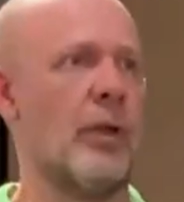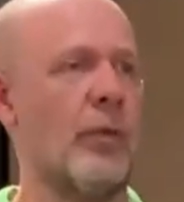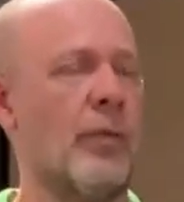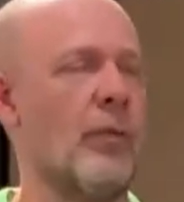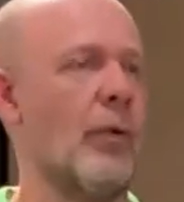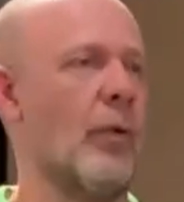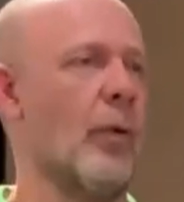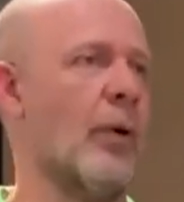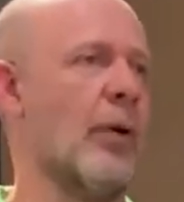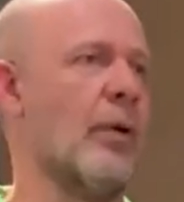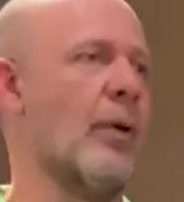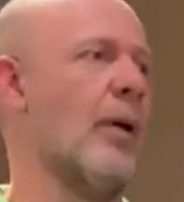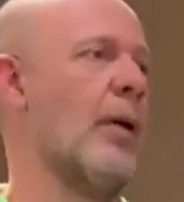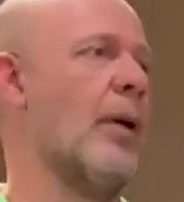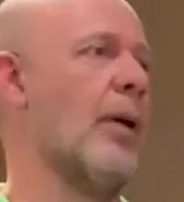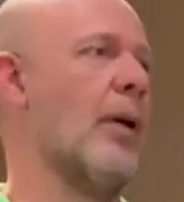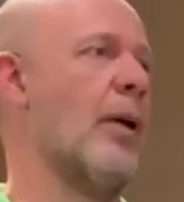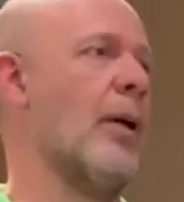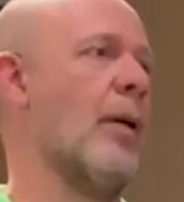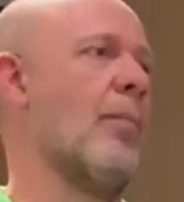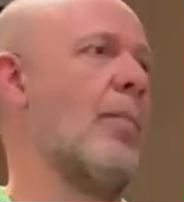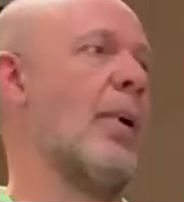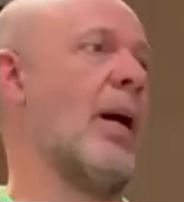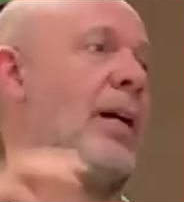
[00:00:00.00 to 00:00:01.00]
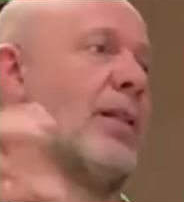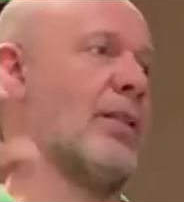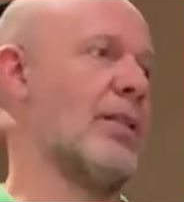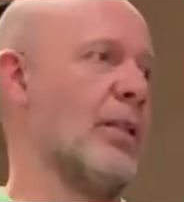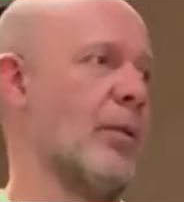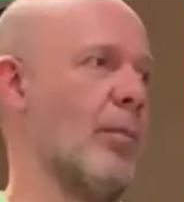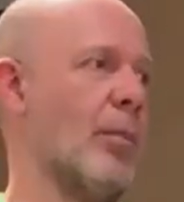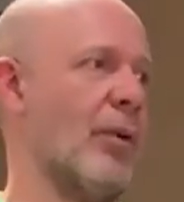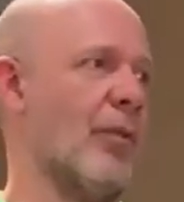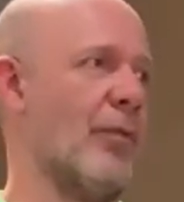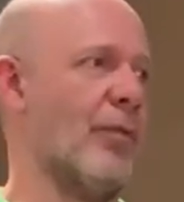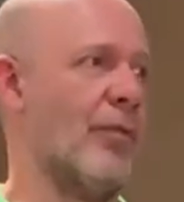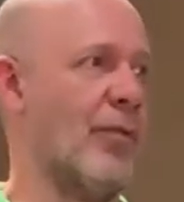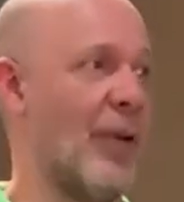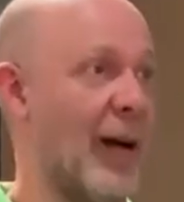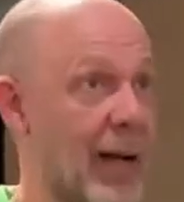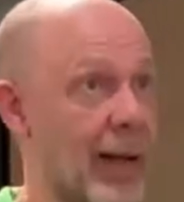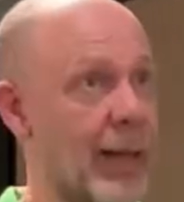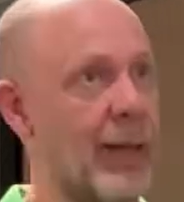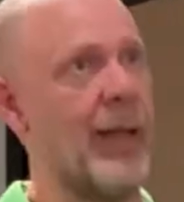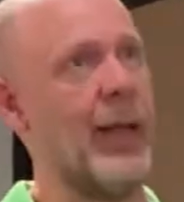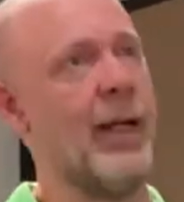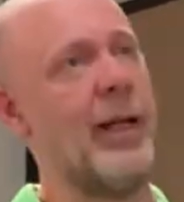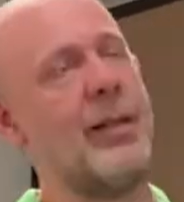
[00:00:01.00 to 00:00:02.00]
for possible
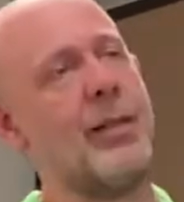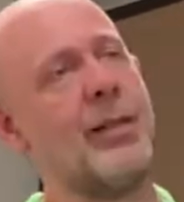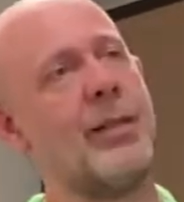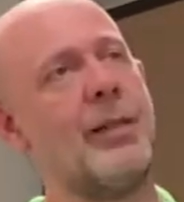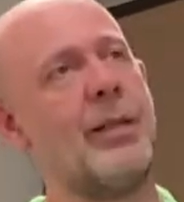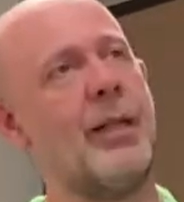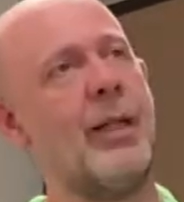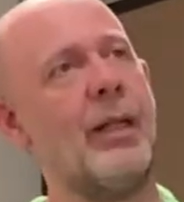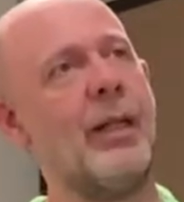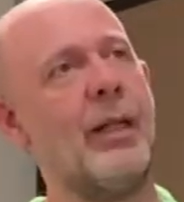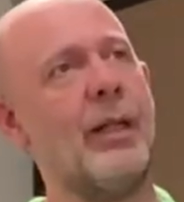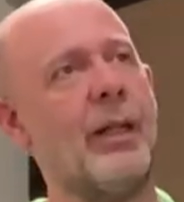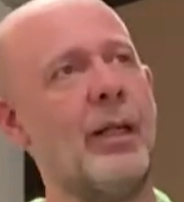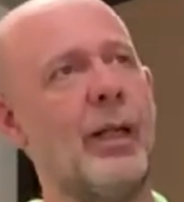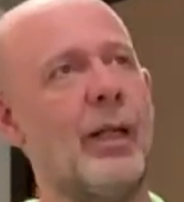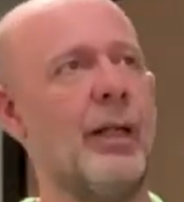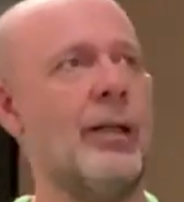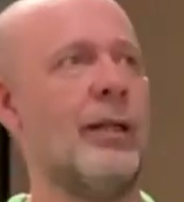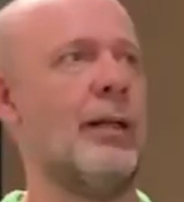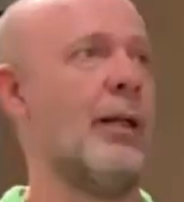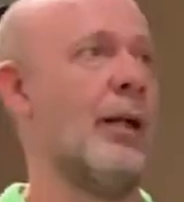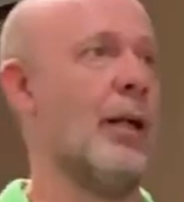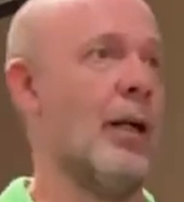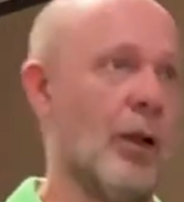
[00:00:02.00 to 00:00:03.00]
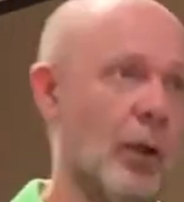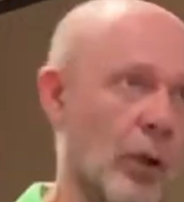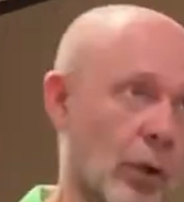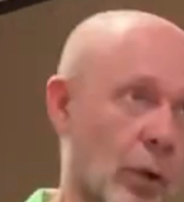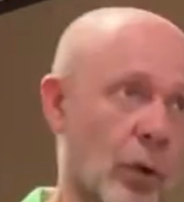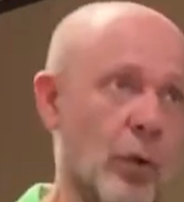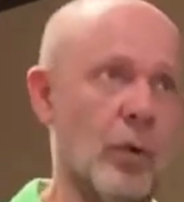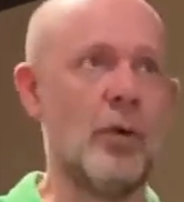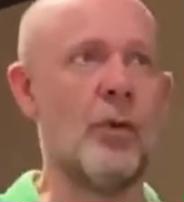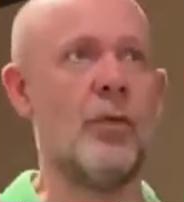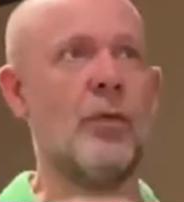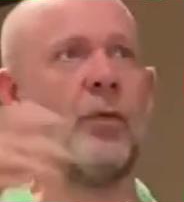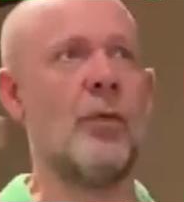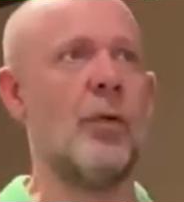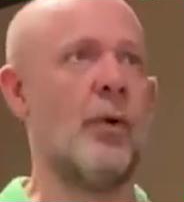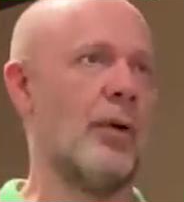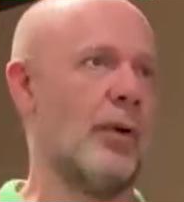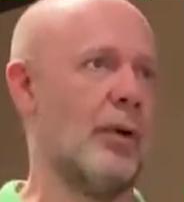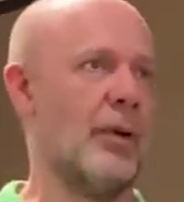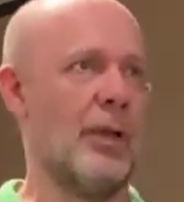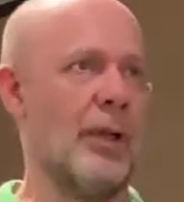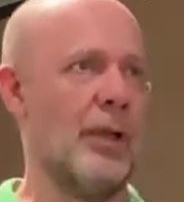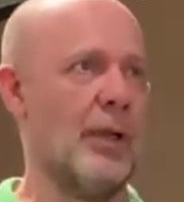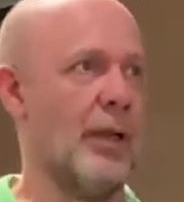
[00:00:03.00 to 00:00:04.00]
financing and look
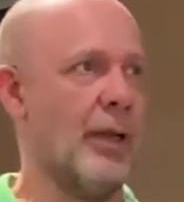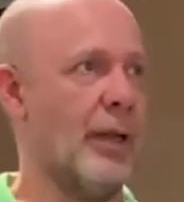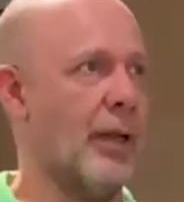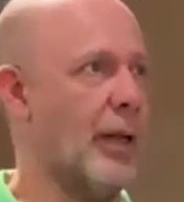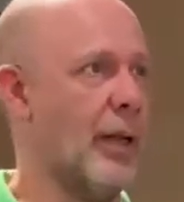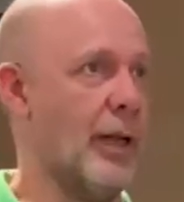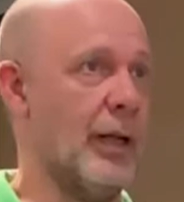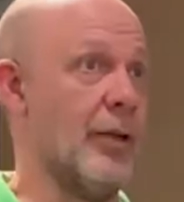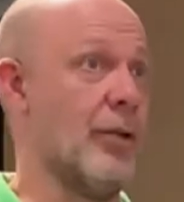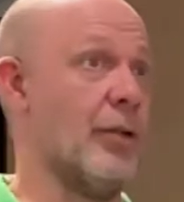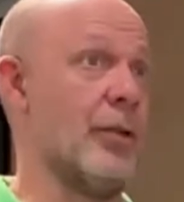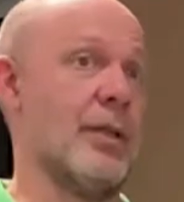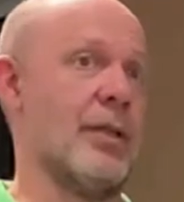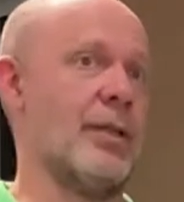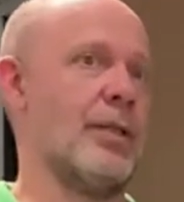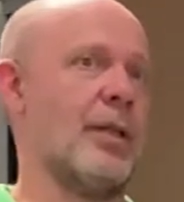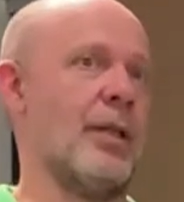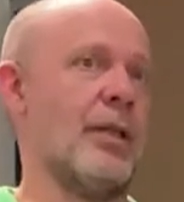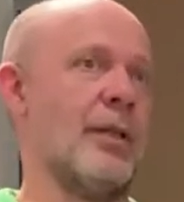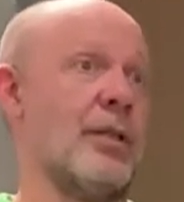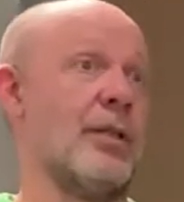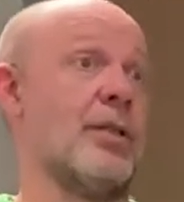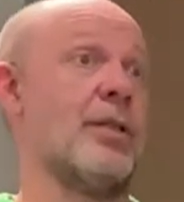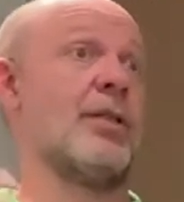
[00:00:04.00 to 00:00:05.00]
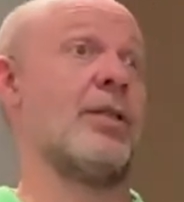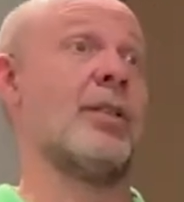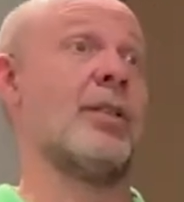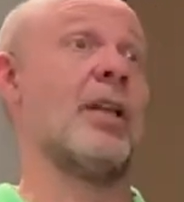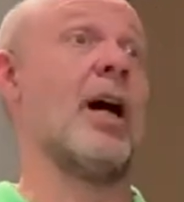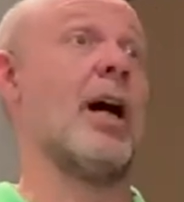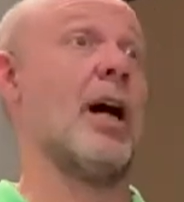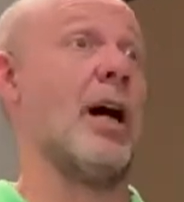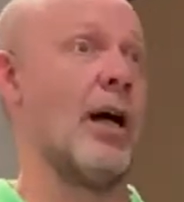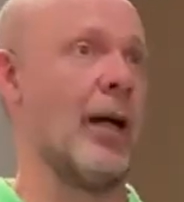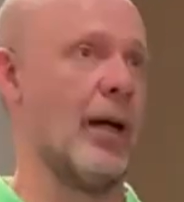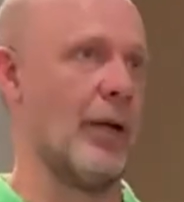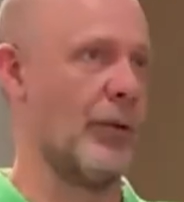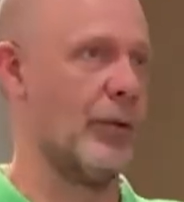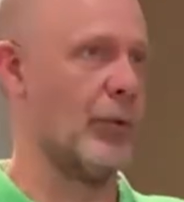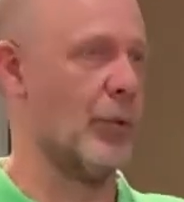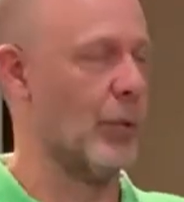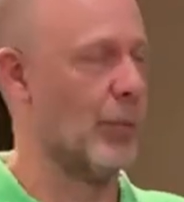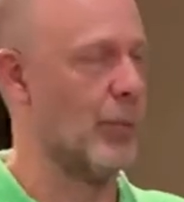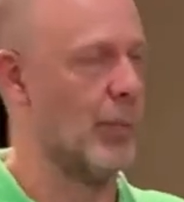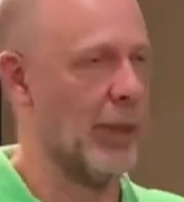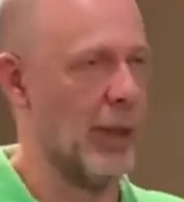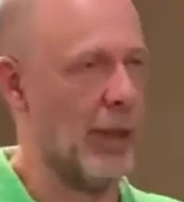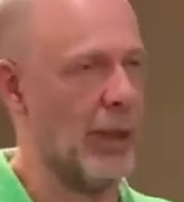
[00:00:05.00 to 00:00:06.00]
for interested star to
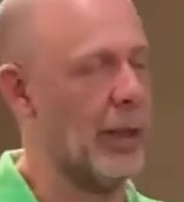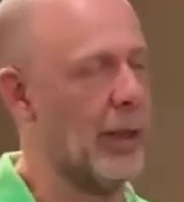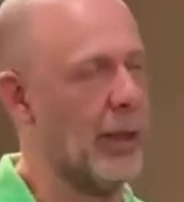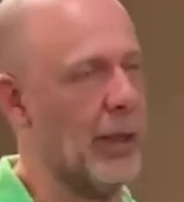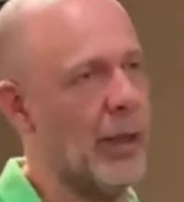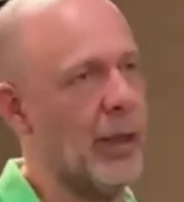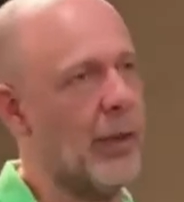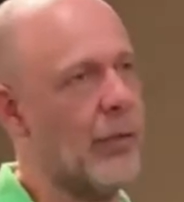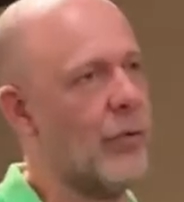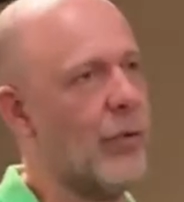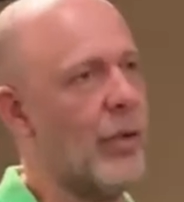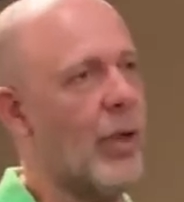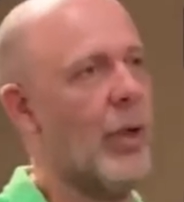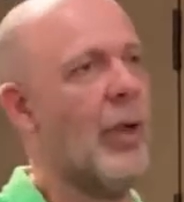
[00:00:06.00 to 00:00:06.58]
be in it.